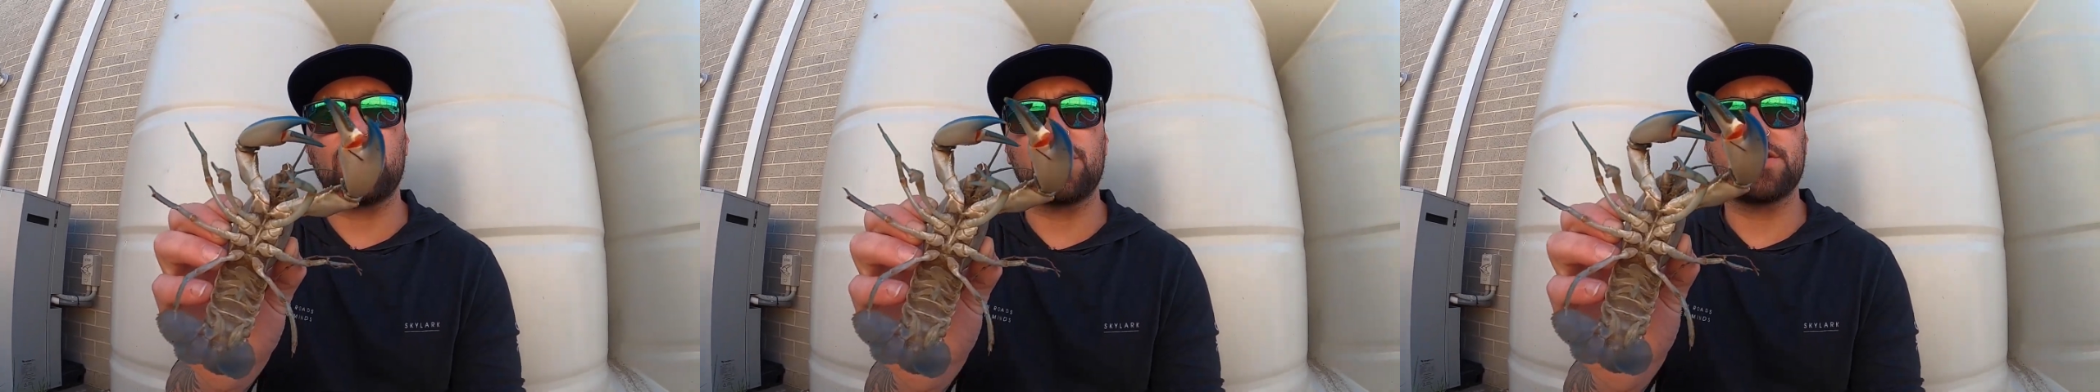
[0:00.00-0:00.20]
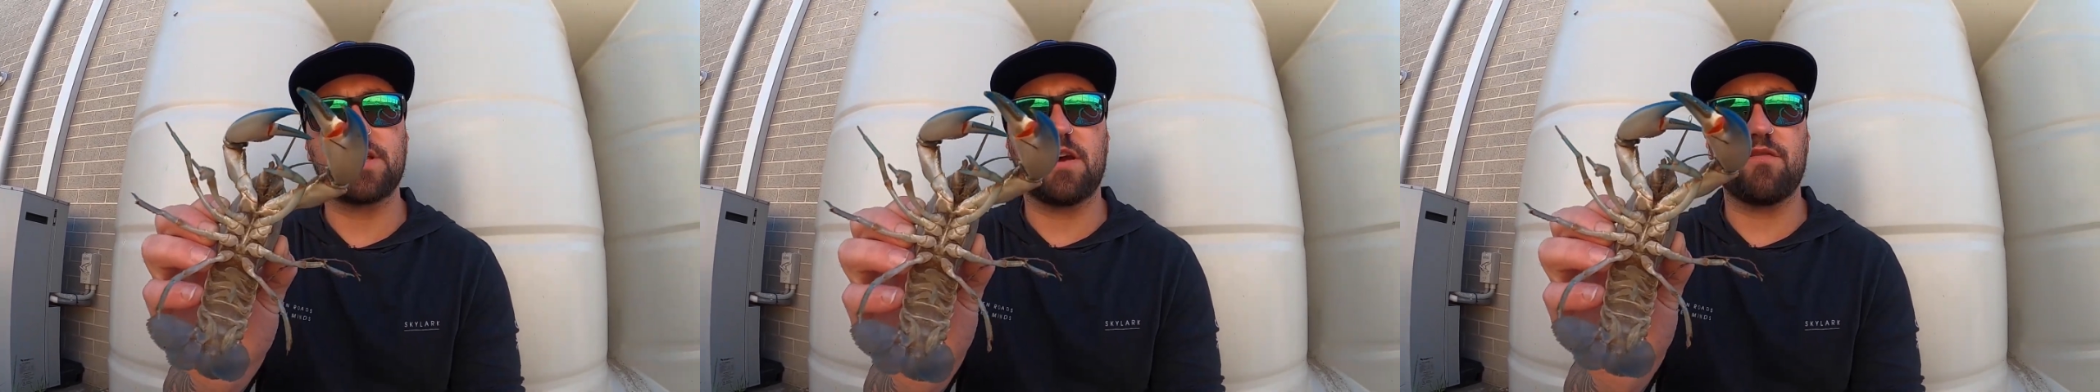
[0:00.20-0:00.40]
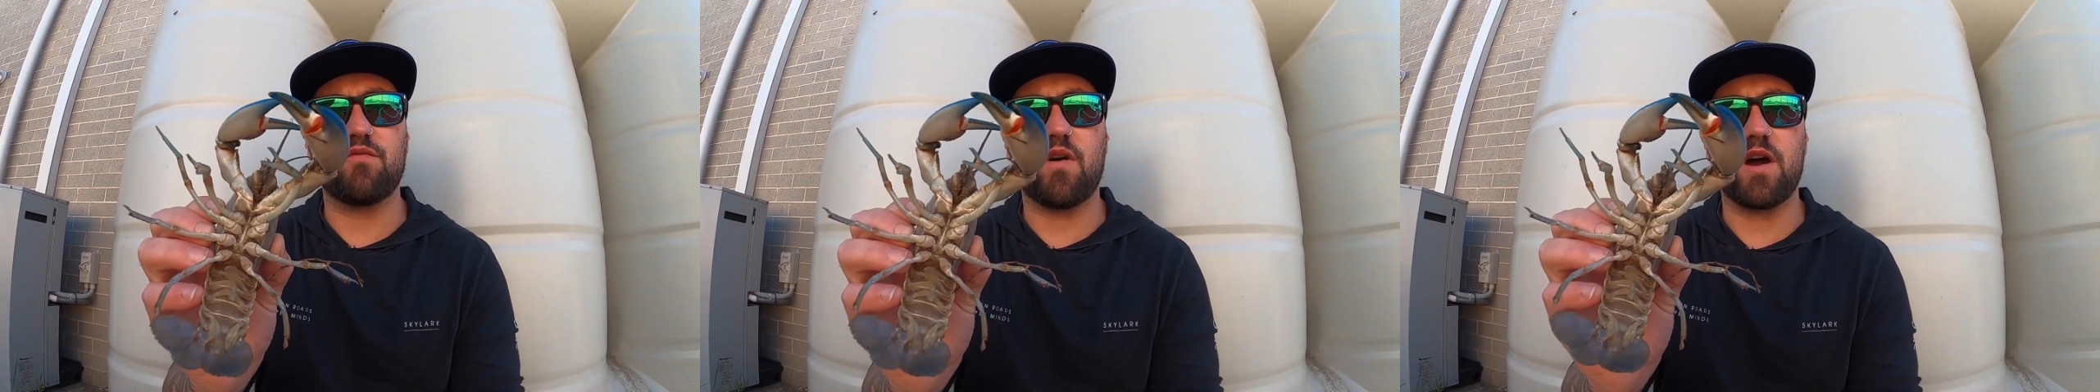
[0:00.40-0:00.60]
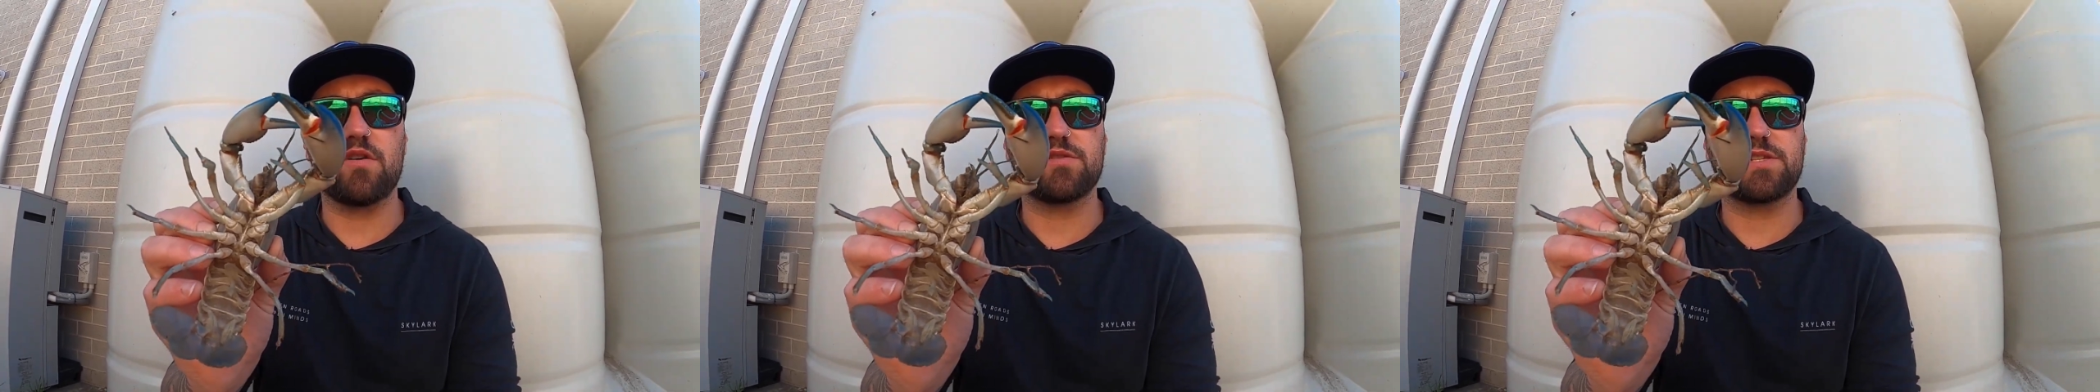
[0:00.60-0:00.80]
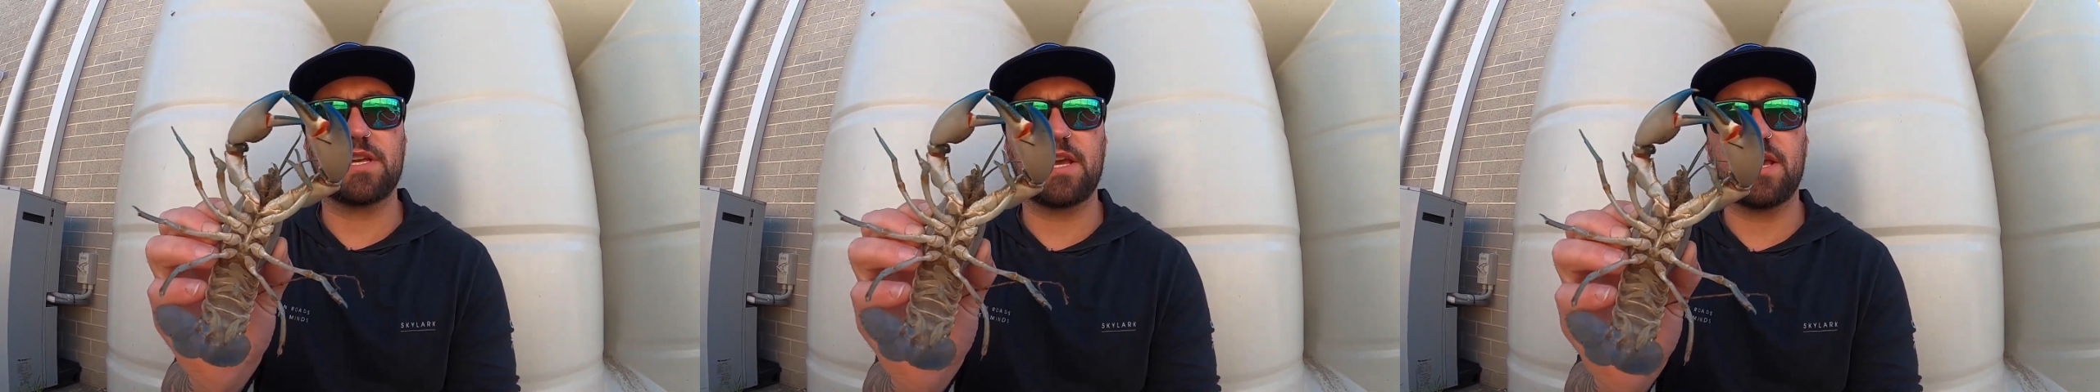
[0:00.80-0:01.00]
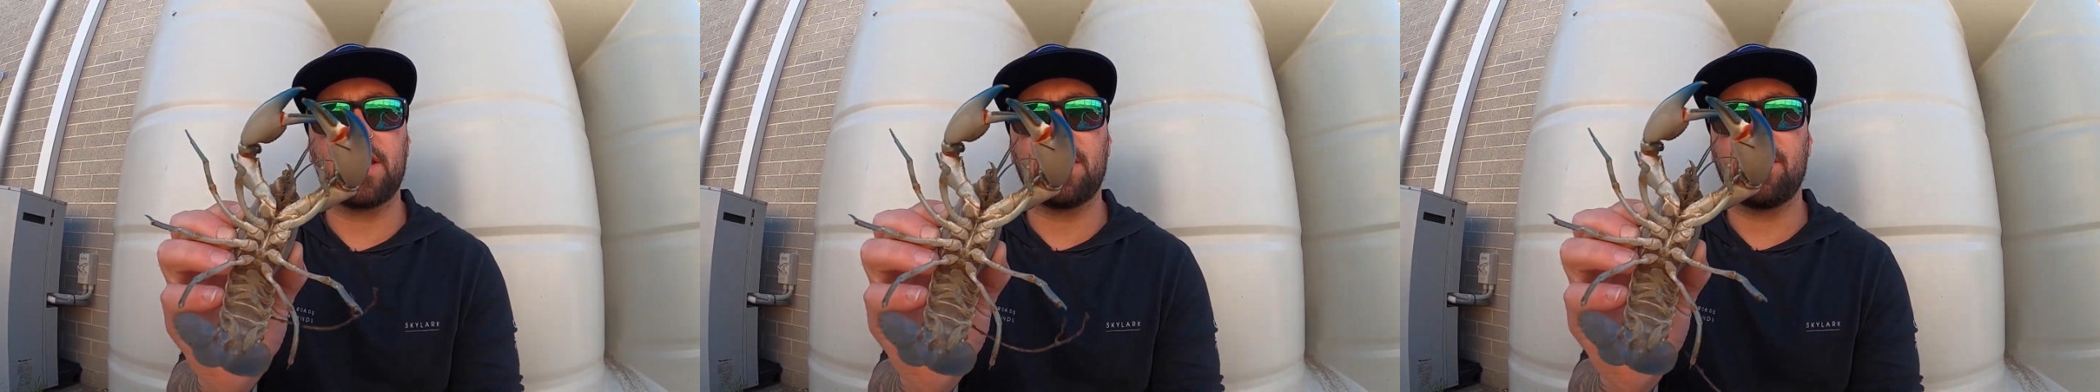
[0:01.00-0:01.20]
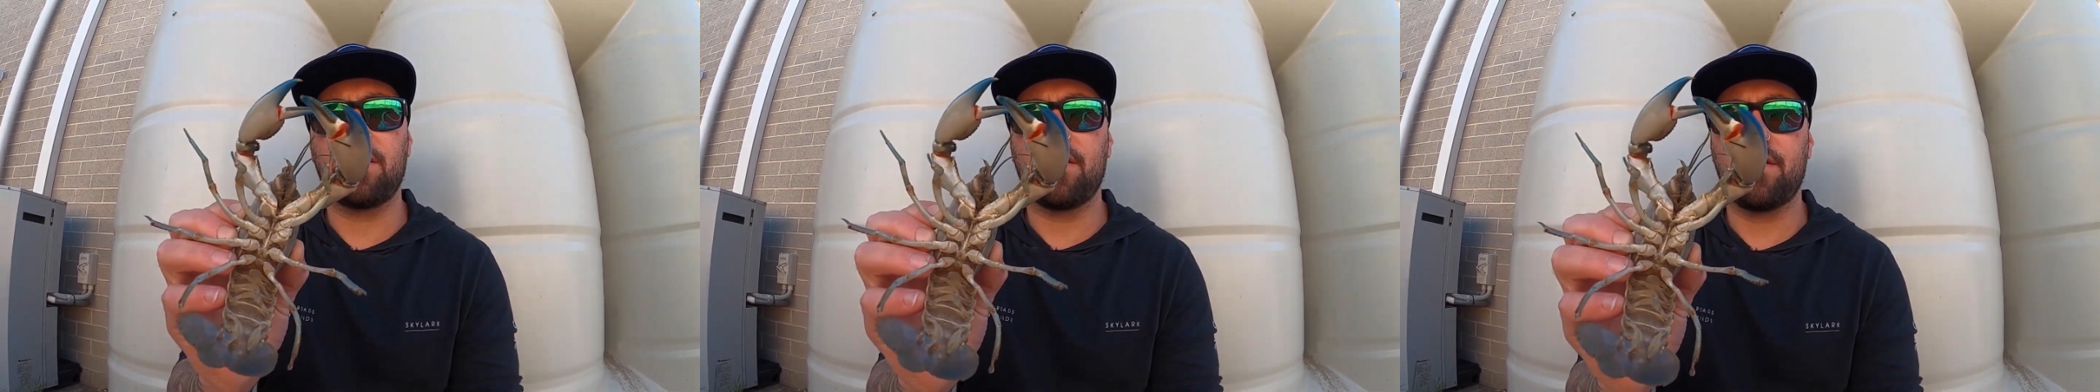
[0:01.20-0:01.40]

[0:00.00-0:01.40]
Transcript: New South Wales here.